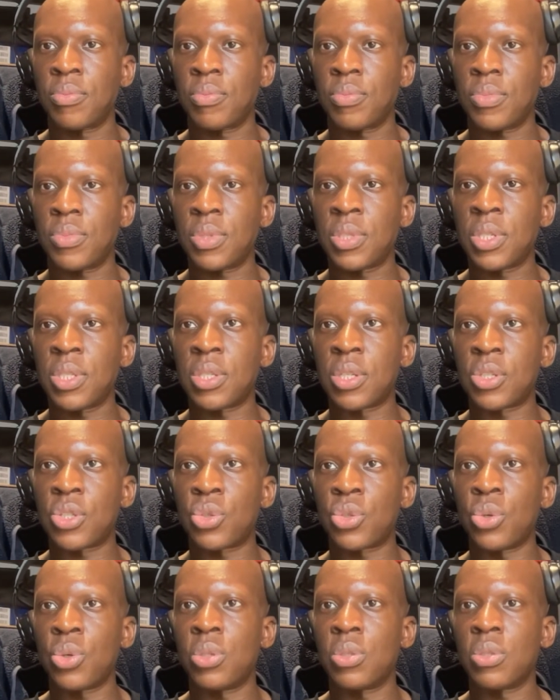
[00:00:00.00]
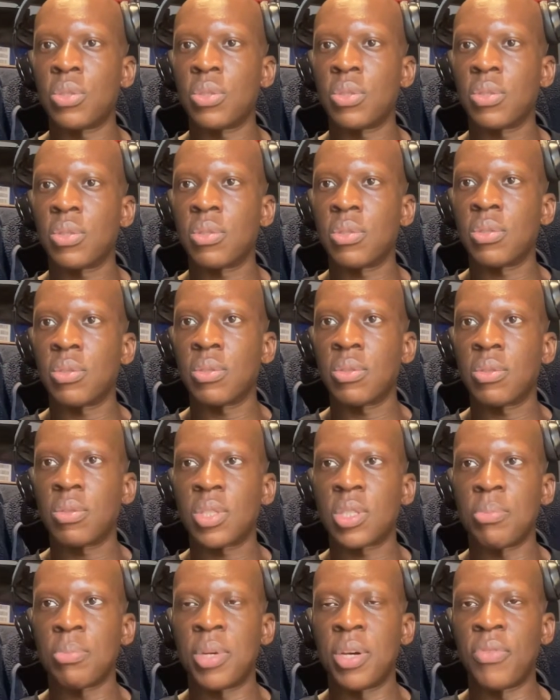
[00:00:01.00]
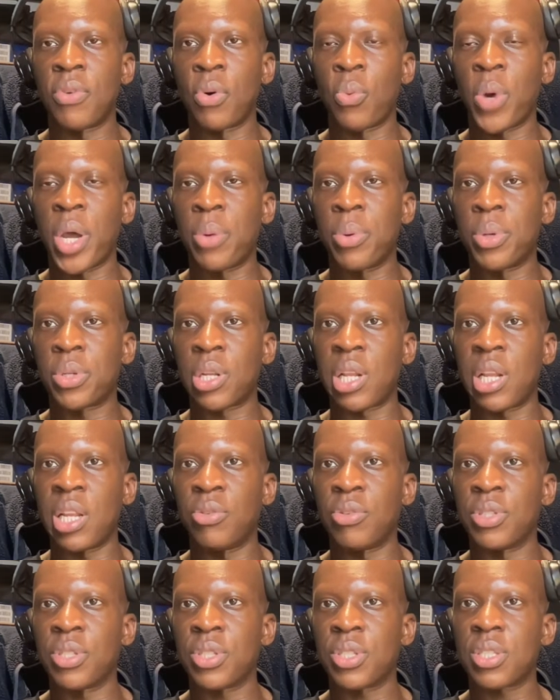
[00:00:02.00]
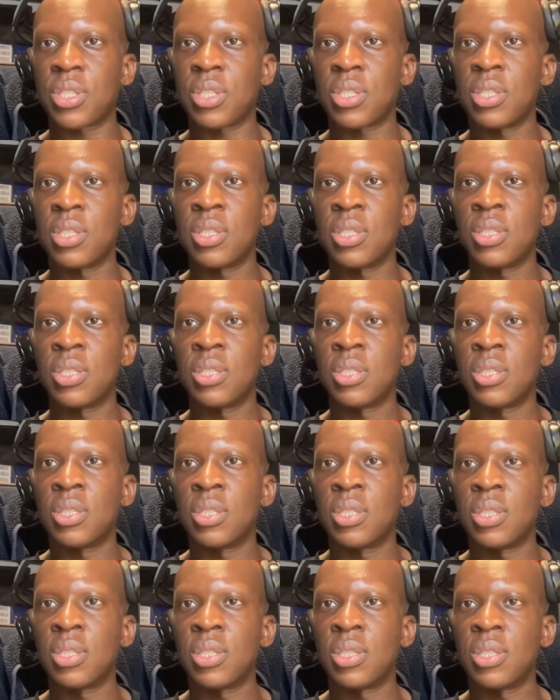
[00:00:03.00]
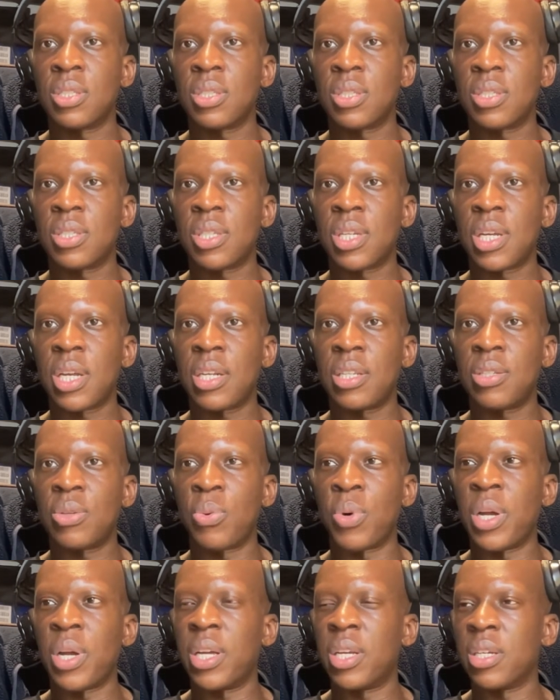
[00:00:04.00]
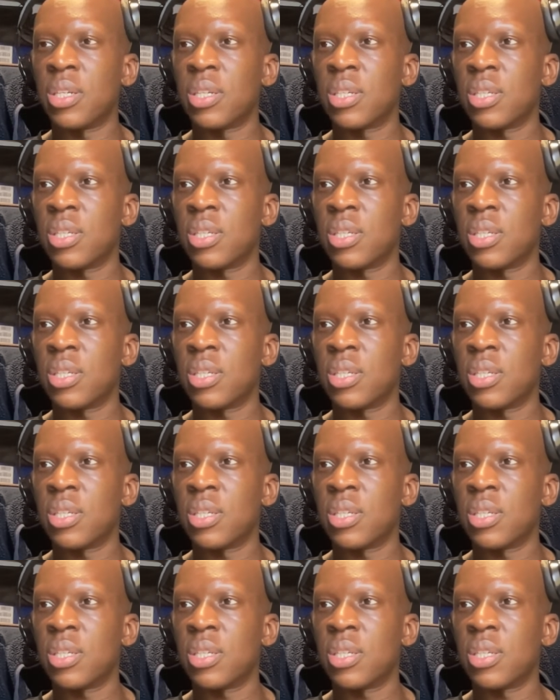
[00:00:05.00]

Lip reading: Here's Ashore. It's a bit of a wayward clearance. Headed away.